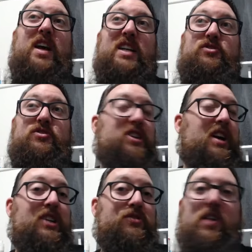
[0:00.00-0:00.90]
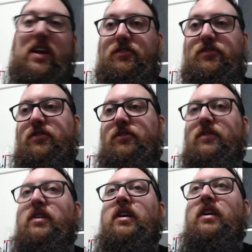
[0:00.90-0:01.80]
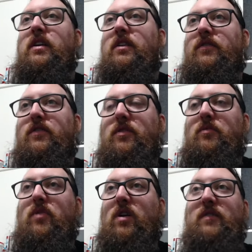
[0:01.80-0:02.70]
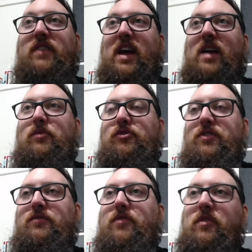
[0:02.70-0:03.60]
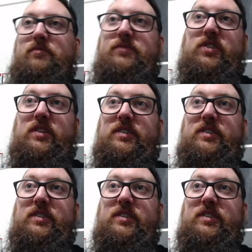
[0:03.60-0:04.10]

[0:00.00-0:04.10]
charge range too, from wherever they ambush in from. So,